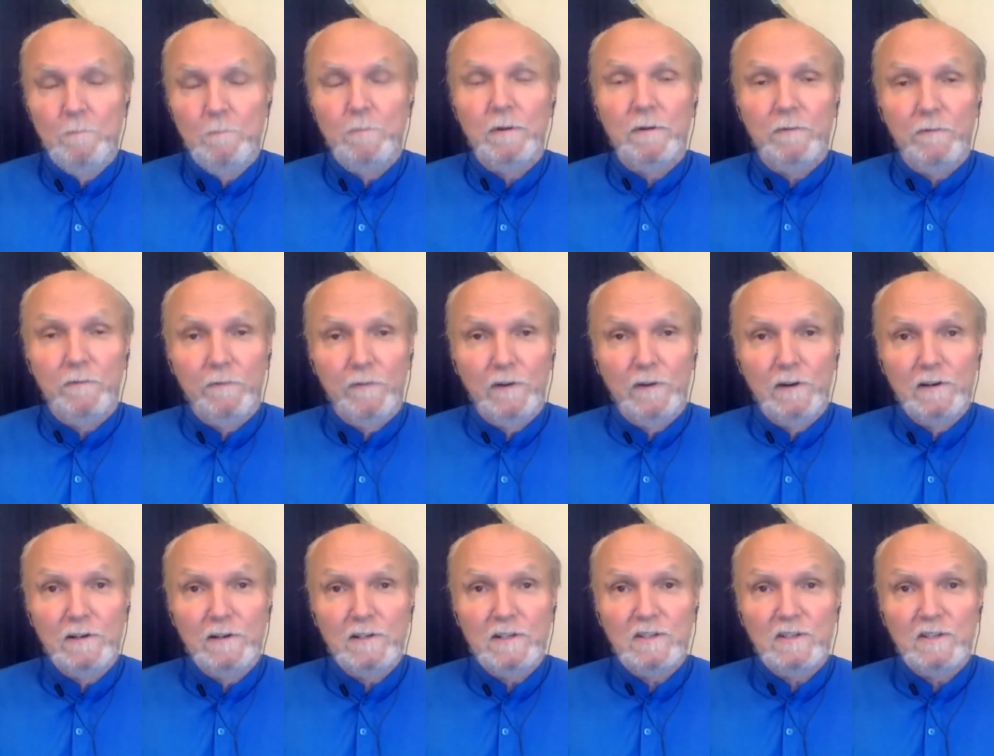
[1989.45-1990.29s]
But
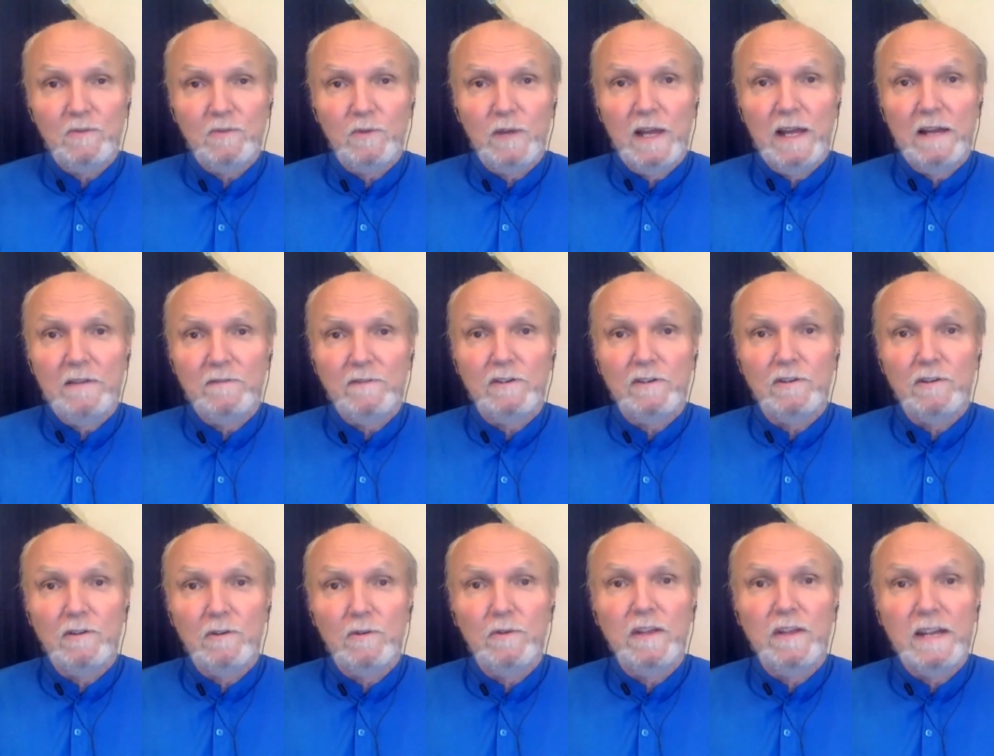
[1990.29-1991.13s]
first, we have to
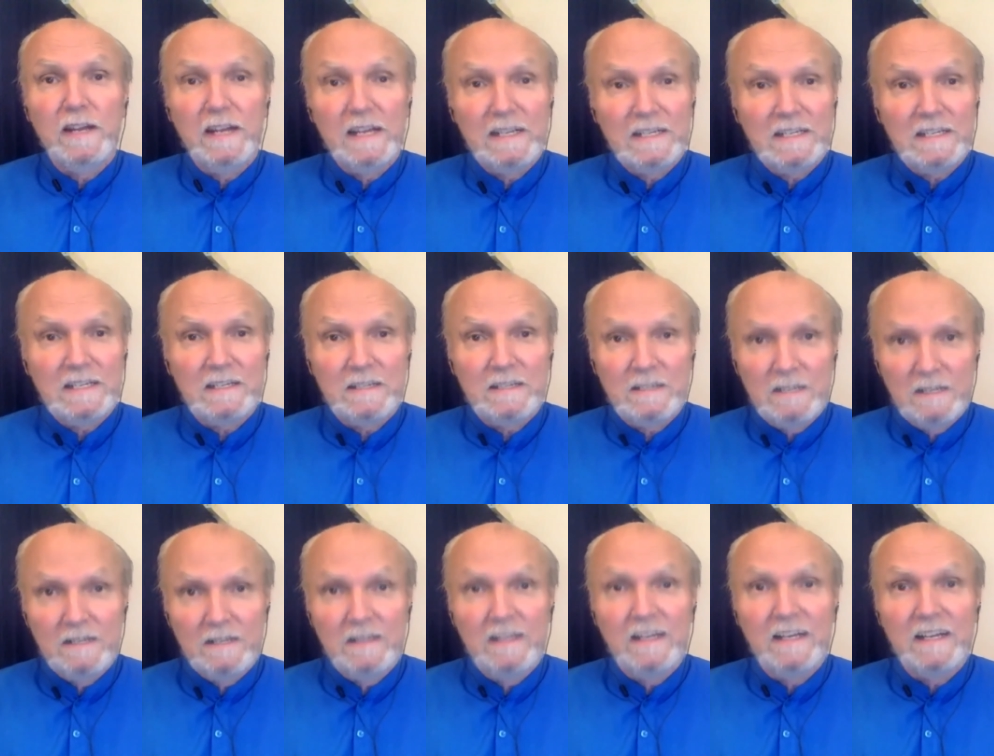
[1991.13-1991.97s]
do
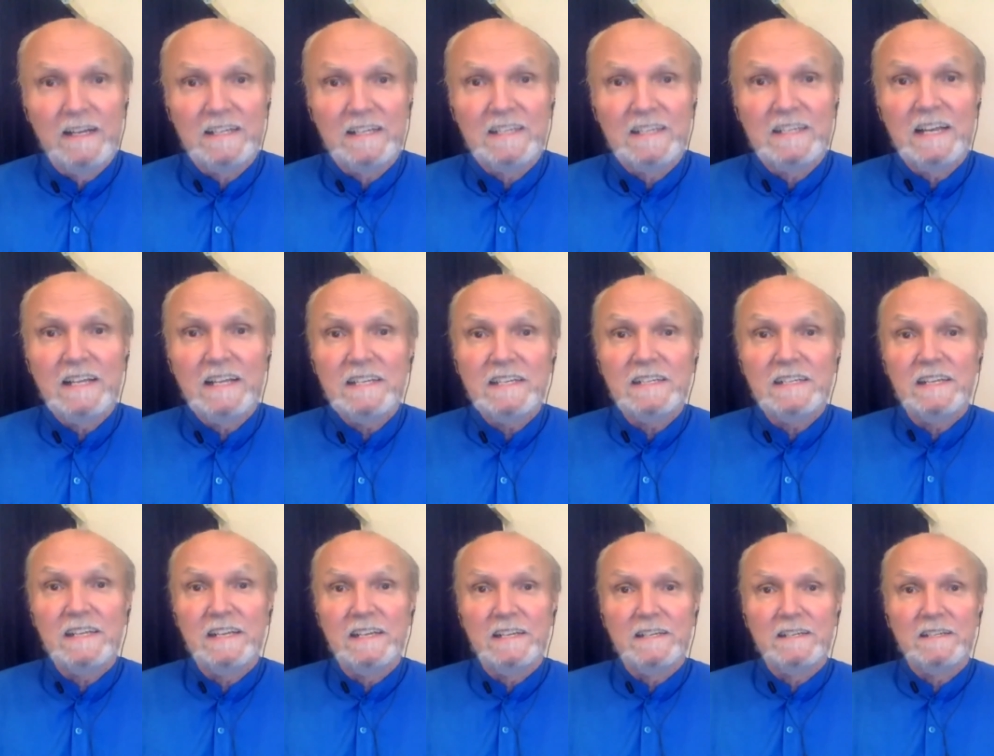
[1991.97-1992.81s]
the
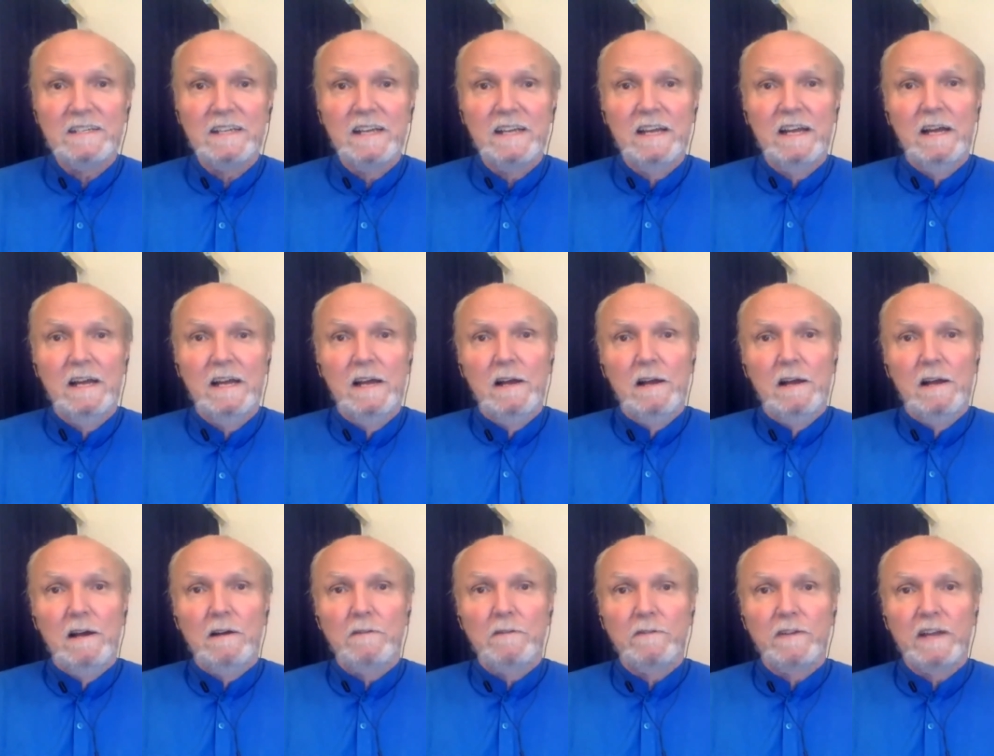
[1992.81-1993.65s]
necessities
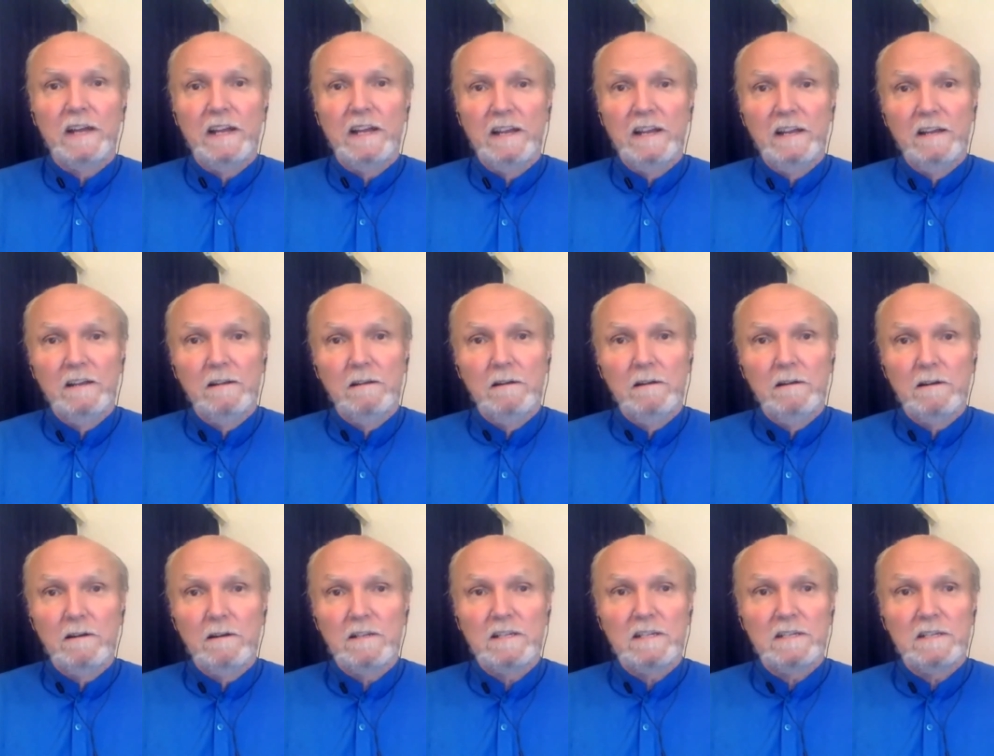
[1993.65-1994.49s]
of getting
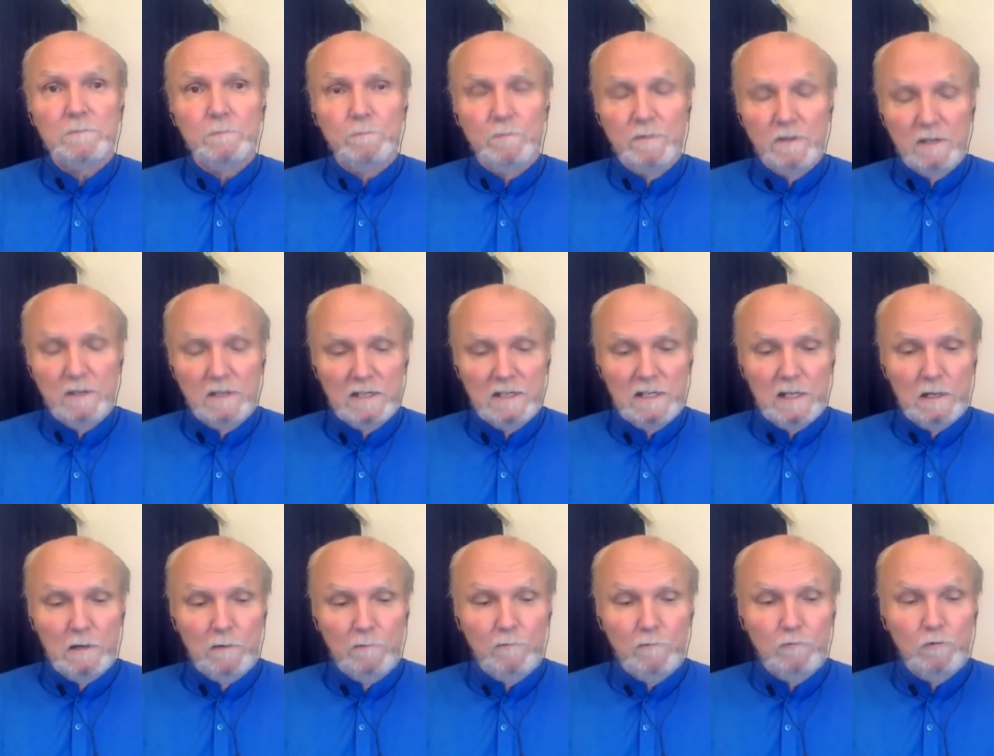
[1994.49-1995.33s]

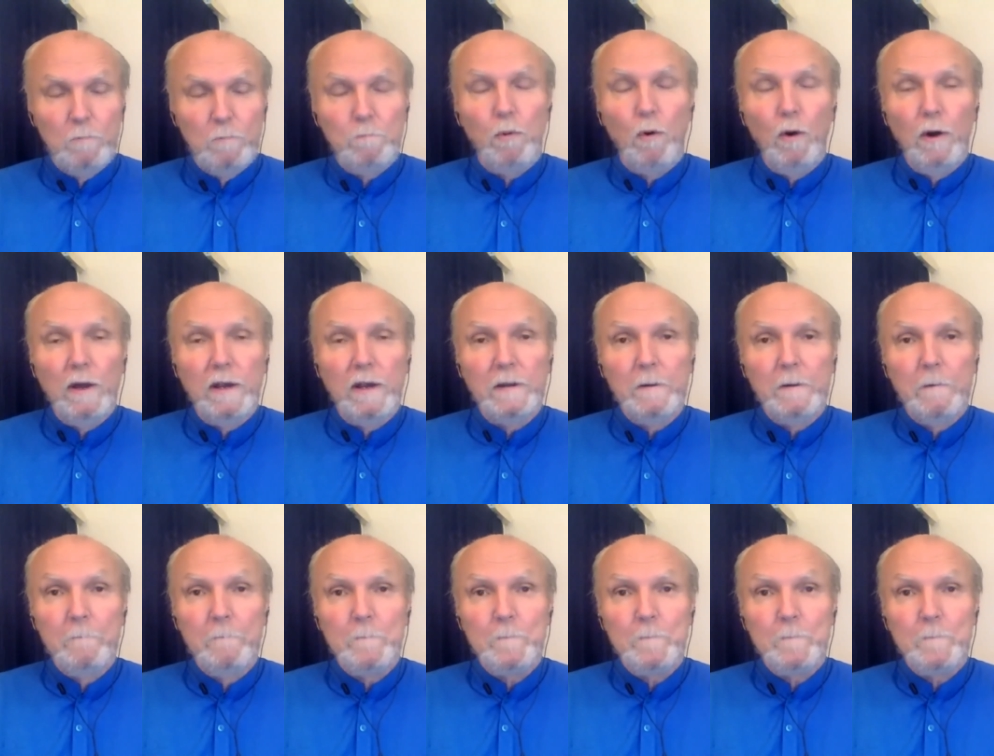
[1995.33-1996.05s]
ourselves to a point